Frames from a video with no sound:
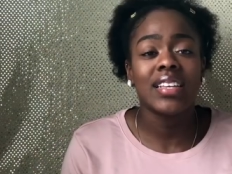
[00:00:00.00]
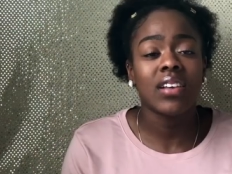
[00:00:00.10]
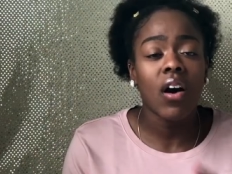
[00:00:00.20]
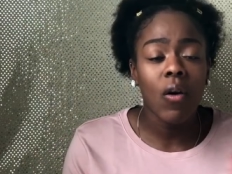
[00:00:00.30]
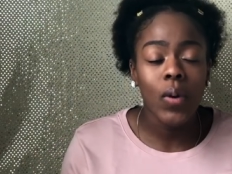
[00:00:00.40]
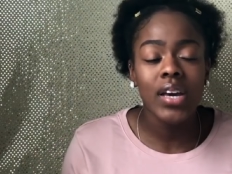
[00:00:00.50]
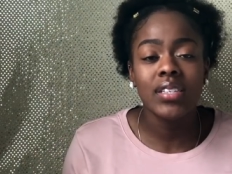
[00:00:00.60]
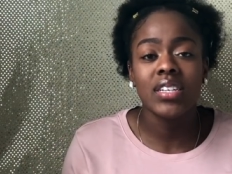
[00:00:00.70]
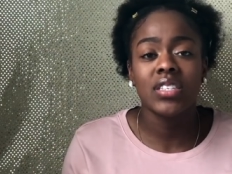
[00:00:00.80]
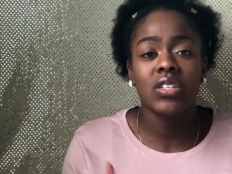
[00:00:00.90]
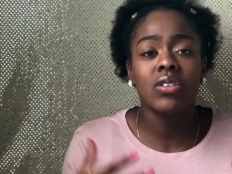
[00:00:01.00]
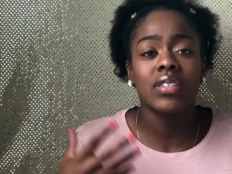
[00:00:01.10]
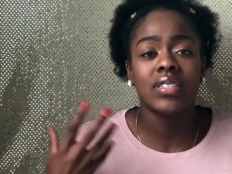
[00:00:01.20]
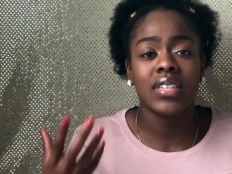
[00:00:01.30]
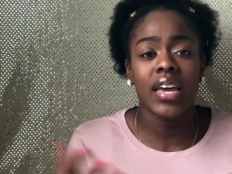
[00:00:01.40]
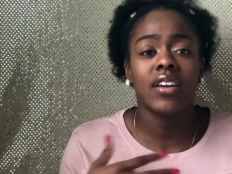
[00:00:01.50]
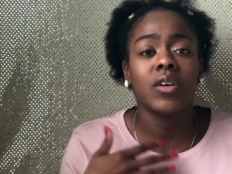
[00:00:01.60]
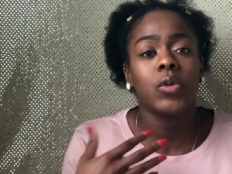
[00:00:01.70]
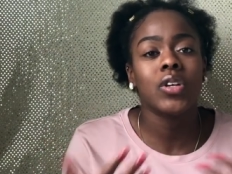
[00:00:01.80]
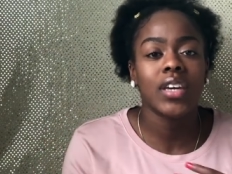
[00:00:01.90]
as always, continue to stay in
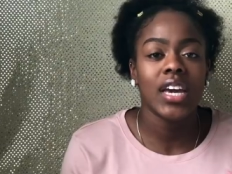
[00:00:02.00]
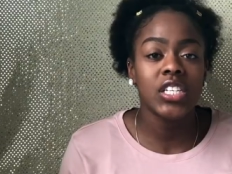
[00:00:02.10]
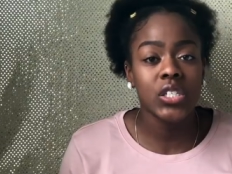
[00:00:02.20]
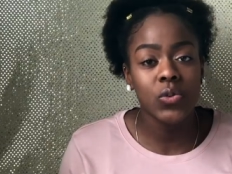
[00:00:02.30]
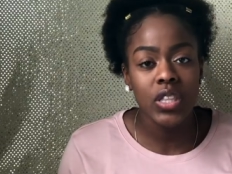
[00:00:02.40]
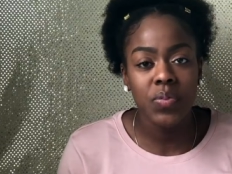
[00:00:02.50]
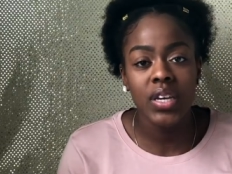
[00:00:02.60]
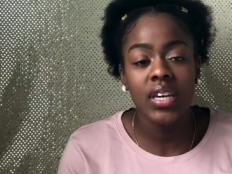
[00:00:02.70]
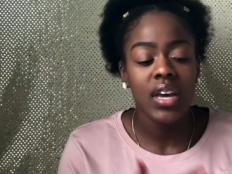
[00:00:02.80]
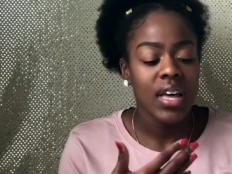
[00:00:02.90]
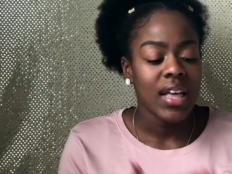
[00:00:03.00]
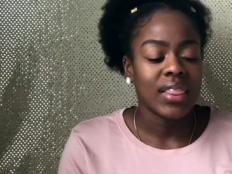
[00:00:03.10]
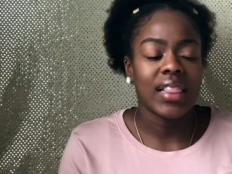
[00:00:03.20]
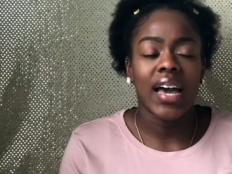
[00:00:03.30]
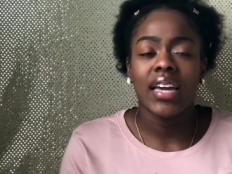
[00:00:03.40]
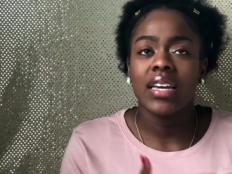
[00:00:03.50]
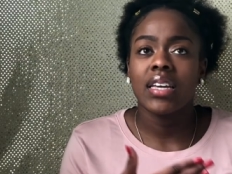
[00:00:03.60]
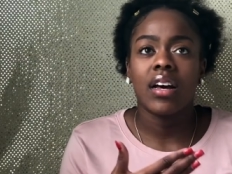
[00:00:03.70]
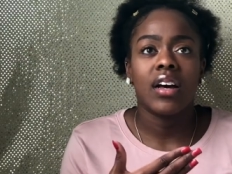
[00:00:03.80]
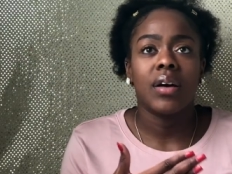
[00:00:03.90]
communication with me. Like,
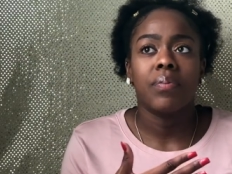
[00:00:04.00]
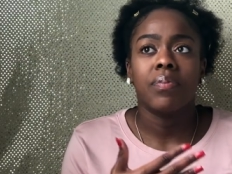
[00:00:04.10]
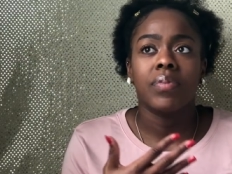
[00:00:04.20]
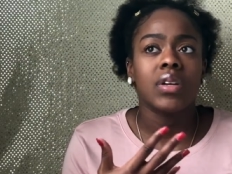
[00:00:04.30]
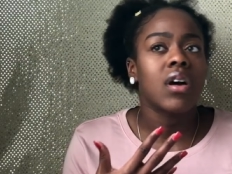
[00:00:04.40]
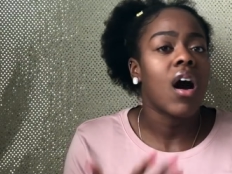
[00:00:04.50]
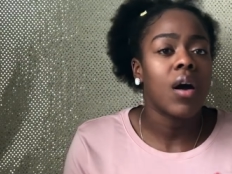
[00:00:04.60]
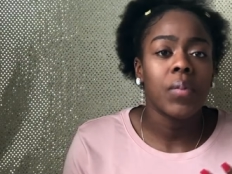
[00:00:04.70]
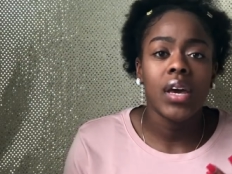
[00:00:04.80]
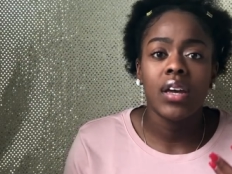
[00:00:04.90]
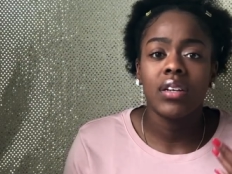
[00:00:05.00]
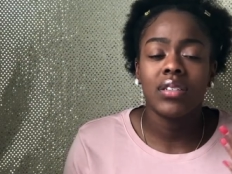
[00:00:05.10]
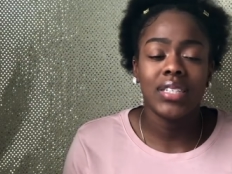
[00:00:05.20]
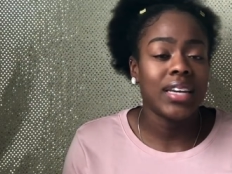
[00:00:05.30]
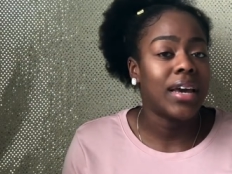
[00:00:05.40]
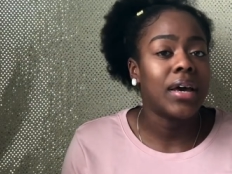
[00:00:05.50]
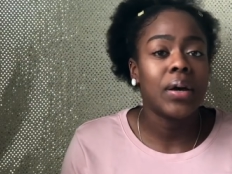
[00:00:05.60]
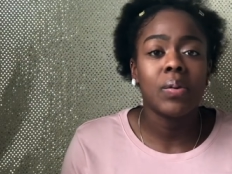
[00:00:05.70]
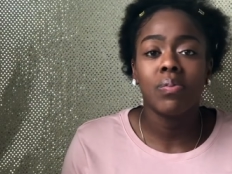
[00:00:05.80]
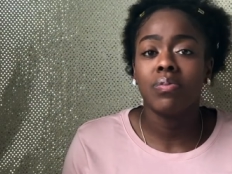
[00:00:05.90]
um, comment,
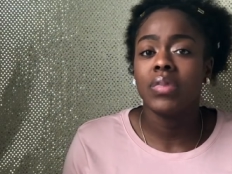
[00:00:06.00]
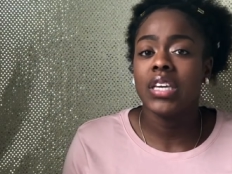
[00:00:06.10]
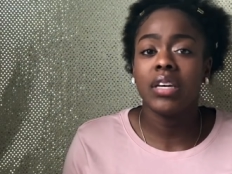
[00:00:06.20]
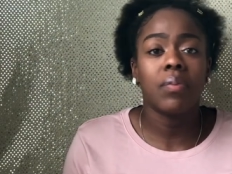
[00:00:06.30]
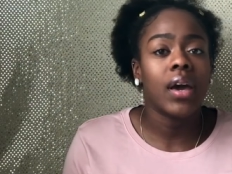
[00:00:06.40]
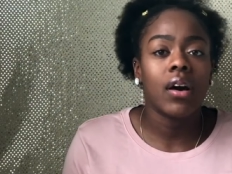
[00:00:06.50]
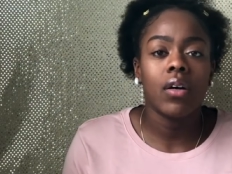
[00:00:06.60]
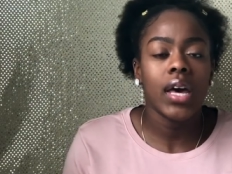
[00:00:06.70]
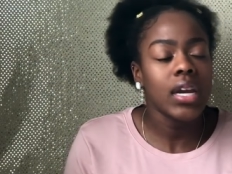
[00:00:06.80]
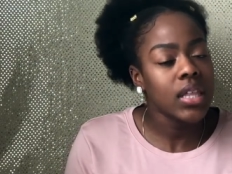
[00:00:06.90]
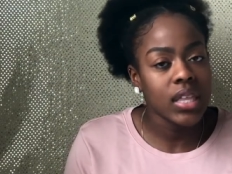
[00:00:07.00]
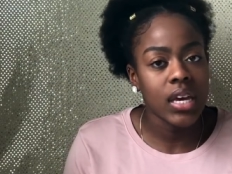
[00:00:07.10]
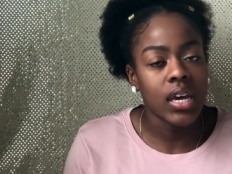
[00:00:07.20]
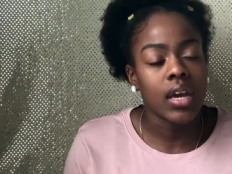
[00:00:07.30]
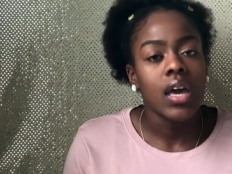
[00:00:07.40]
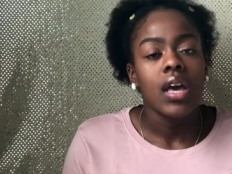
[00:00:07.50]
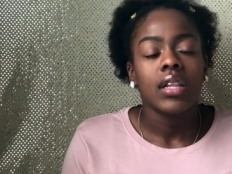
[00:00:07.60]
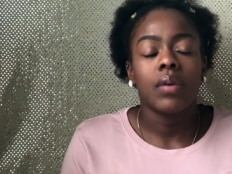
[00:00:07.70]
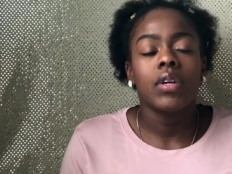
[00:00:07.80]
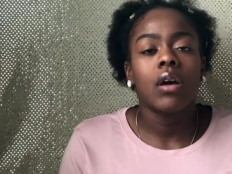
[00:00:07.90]
DM, email, anything.
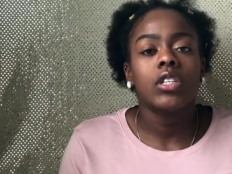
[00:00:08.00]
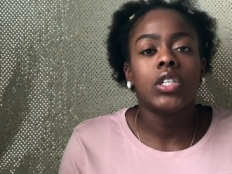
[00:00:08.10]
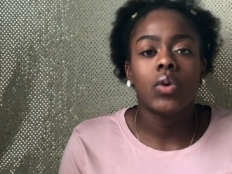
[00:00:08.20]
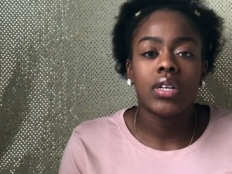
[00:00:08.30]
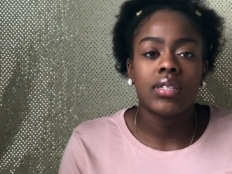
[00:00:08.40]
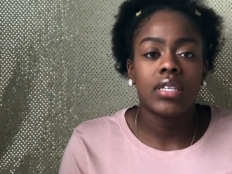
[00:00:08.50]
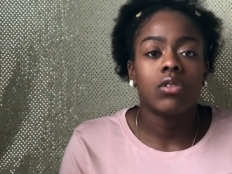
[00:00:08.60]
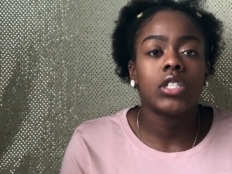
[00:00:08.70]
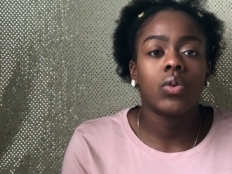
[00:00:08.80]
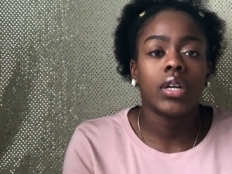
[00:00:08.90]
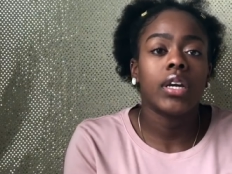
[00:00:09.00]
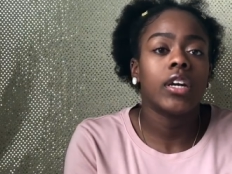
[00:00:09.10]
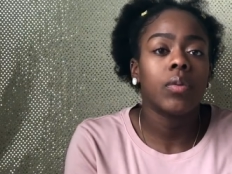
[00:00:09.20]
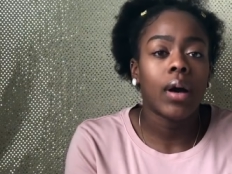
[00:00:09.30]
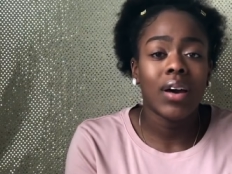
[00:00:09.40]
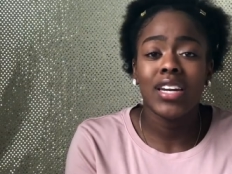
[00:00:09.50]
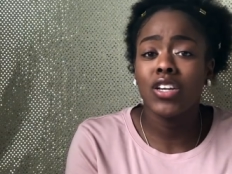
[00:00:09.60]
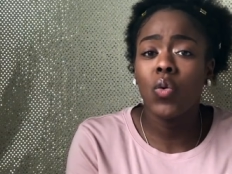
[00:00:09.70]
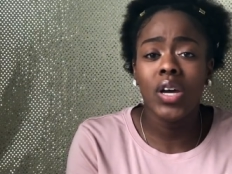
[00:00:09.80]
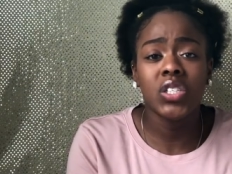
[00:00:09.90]
Let me know what you want to see, what you want to hear about.
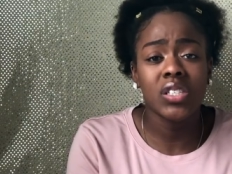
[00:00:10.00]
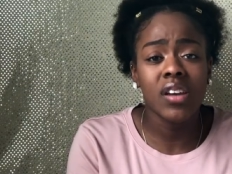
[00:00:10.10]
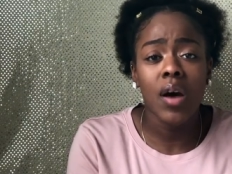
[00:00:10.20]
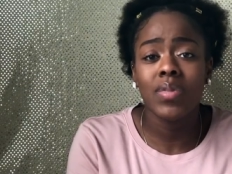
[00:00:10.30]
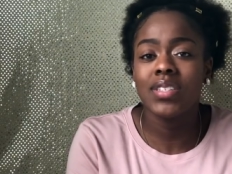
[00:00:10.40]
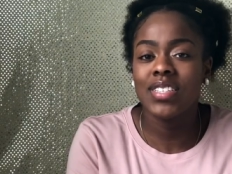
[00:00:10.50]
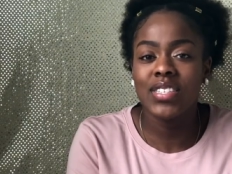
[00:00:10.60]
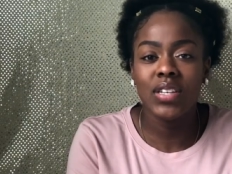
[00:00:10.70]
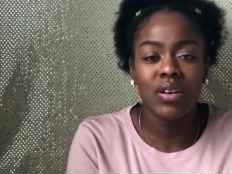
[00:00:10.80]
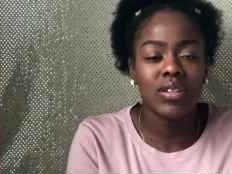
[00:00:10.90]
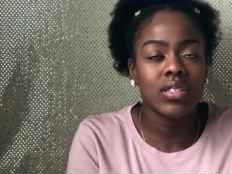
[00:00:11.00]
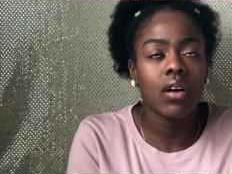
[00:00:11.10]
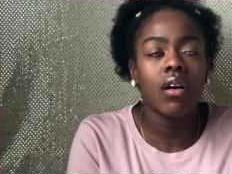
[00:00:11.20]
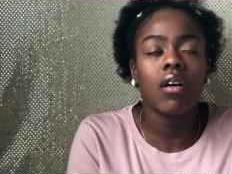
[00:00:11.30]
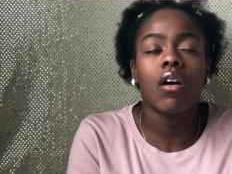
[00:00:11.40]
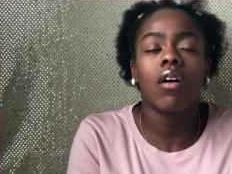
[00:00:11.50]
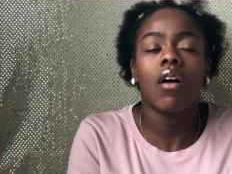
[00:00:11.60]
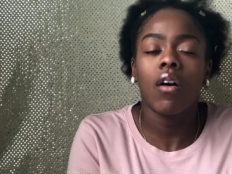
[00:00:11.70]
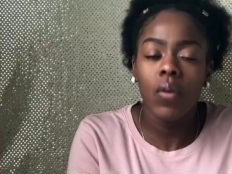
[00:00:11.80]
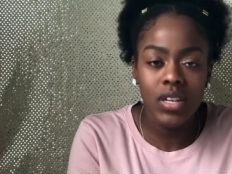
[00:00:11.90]
Any questions, comments, concerns, y'all are
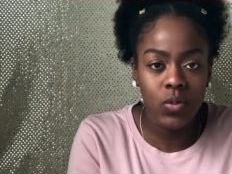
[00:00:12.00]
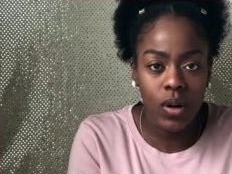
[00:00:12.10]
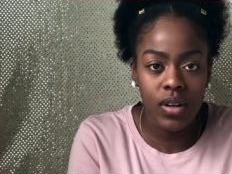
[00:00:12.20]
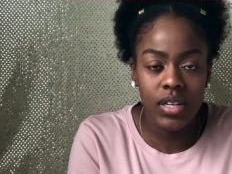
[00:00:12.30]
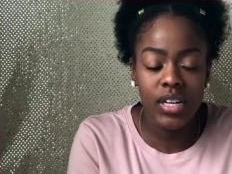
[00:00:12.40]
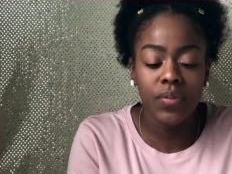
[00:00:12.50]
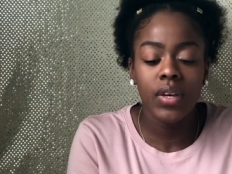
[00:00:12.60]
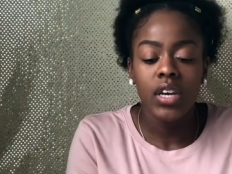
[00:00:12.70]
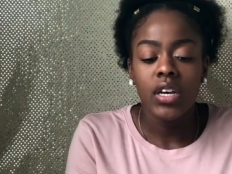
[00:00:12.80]
always welcome